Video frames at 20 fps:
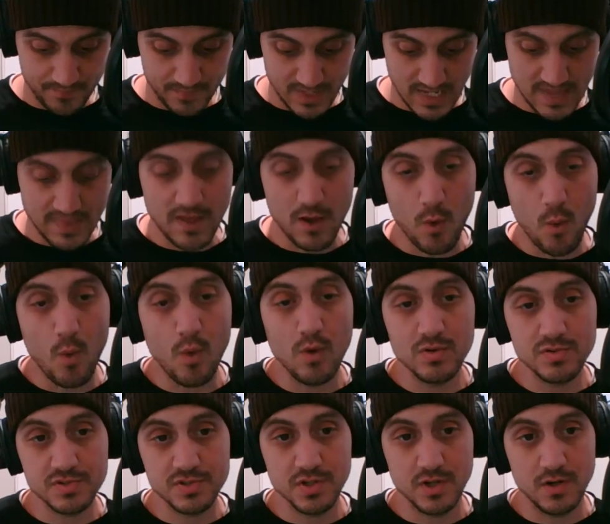And they
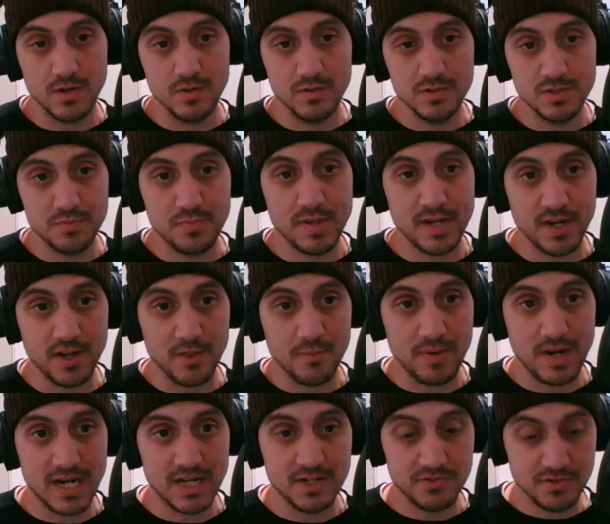also, speaking of the
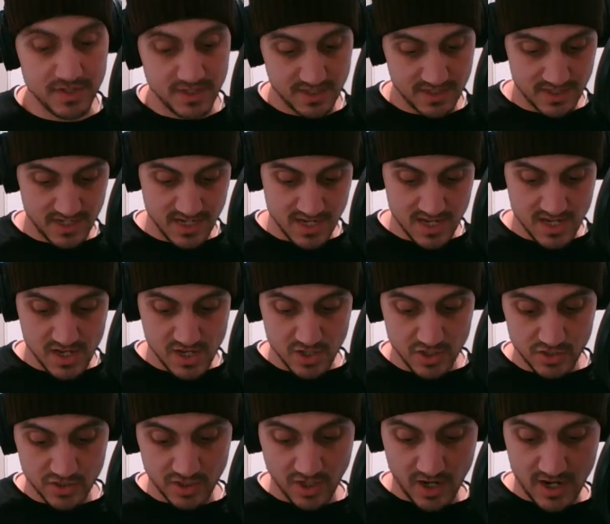Padres,
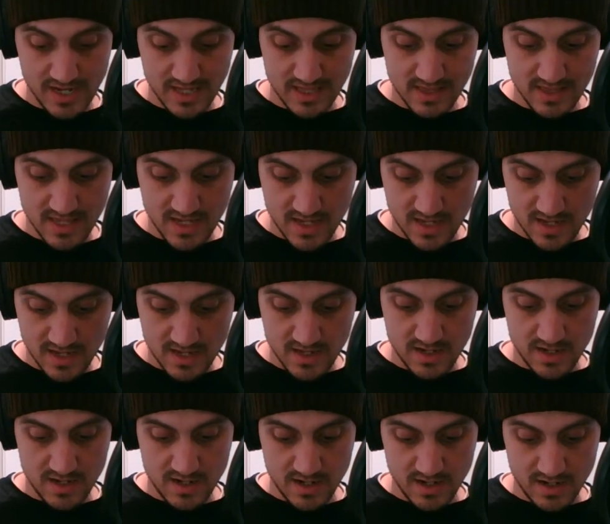signed
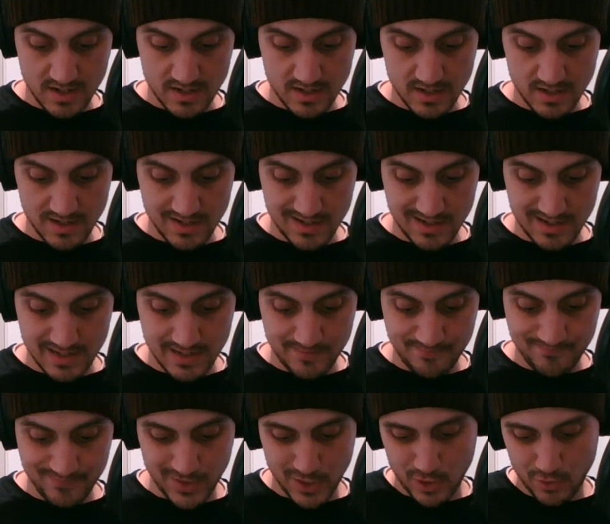the
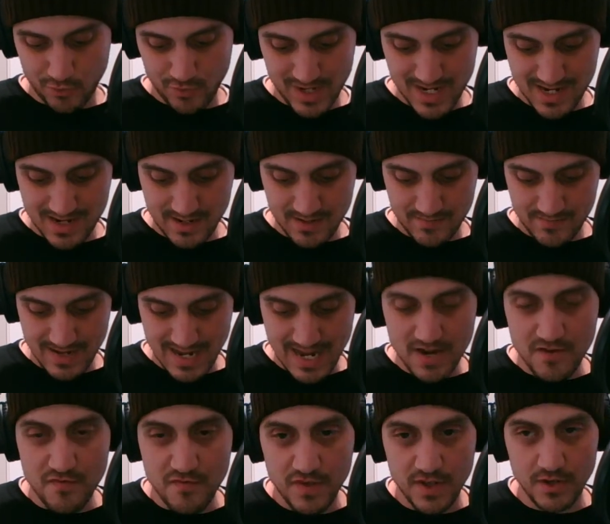Korean
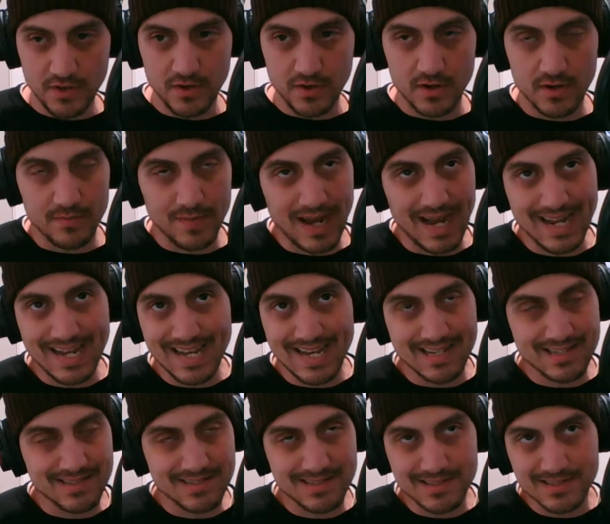infielder. I
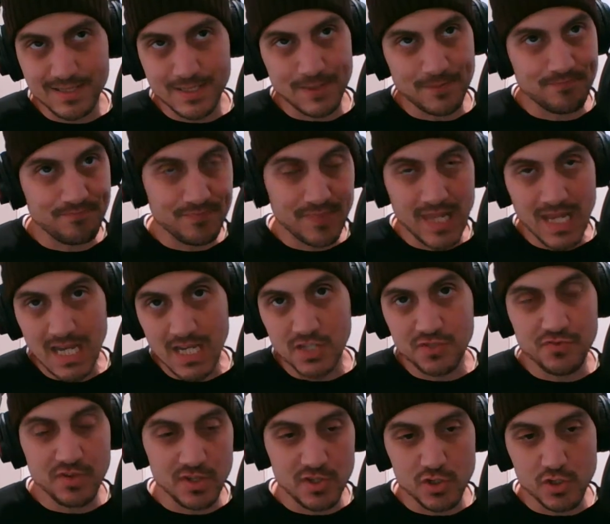guess he's
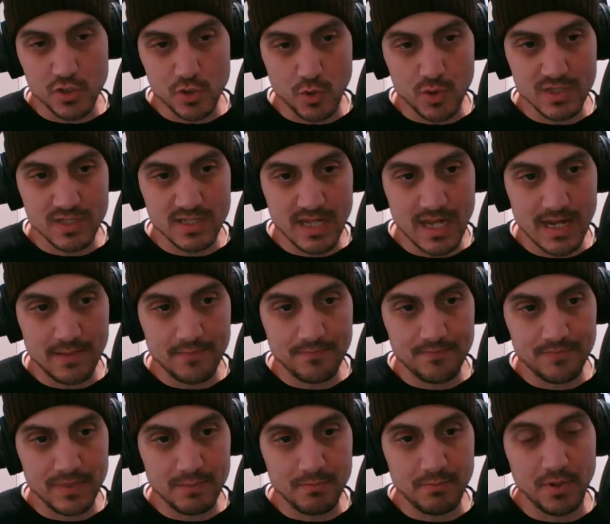really a shortstop,
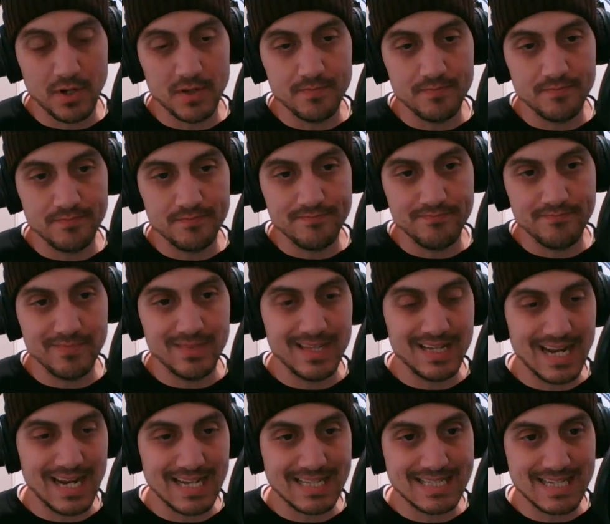but you
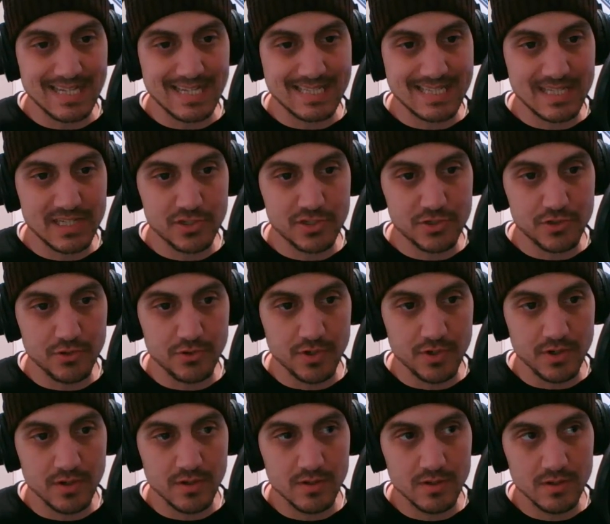got Tatis
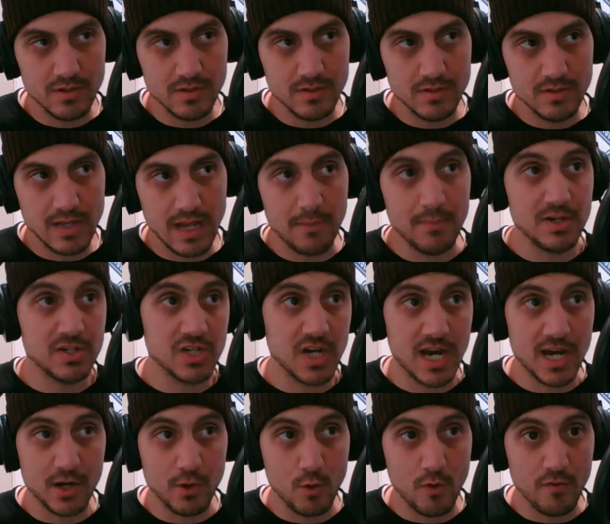Jr. and
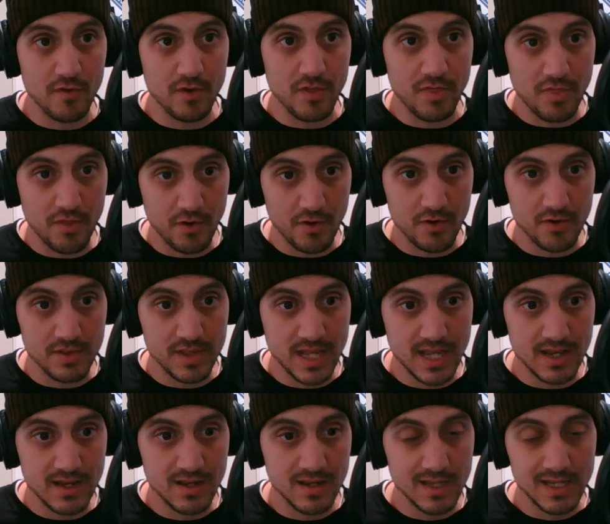Machado over at third
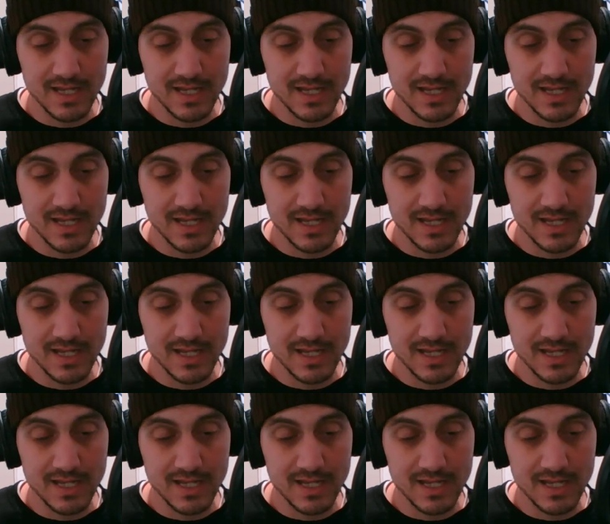there.